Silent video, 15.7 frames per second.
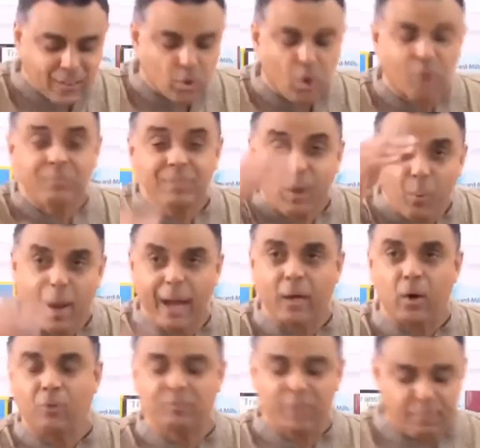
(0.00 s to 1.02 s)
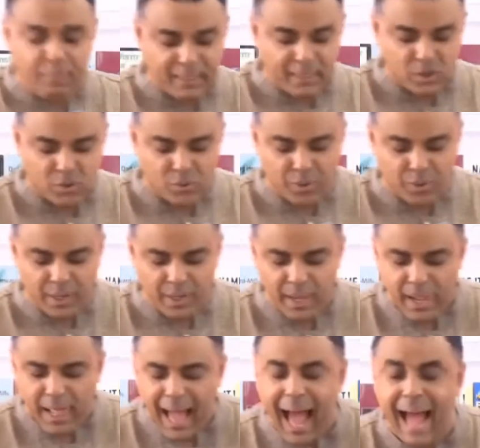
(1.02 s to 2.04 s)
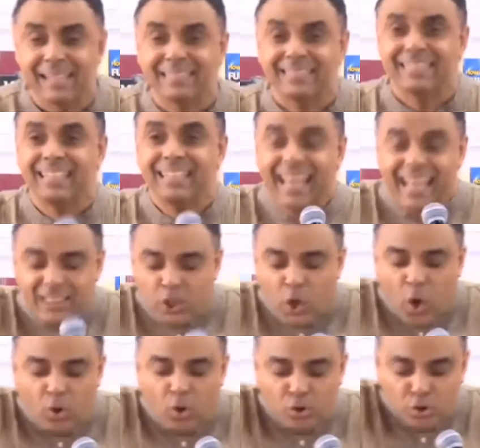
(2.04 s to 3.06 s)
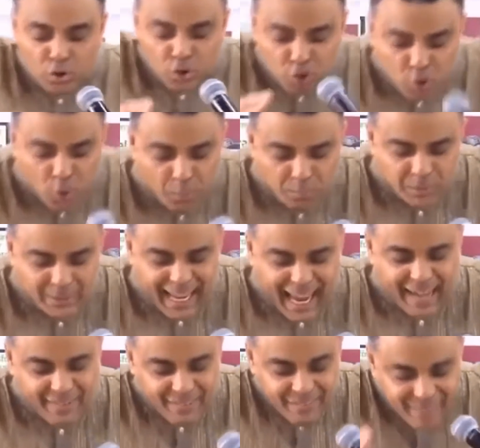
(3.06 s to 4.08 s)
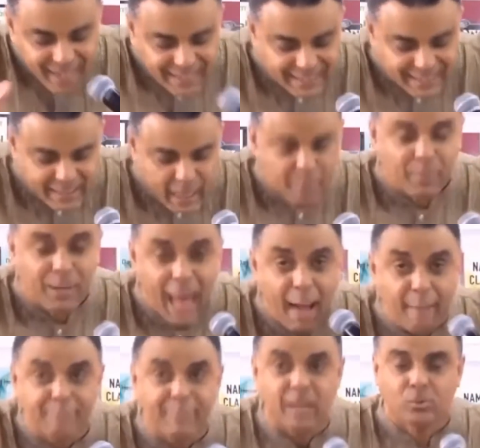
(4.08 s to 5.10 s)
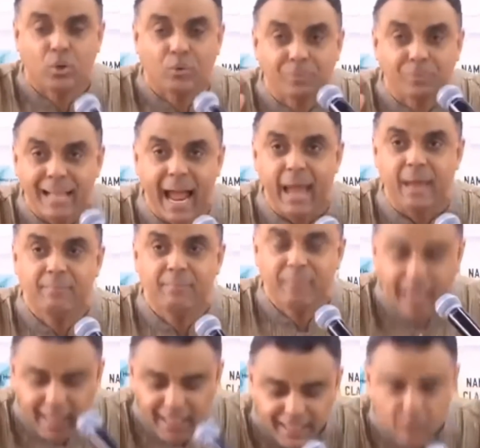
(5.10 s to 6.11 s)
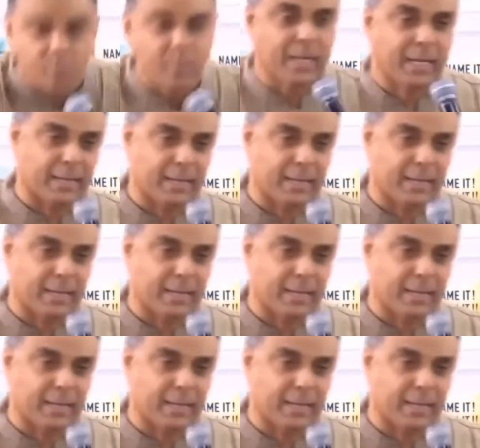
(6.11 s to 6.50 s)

the work of the ministry until it consumes a reasonable amount of time in the week.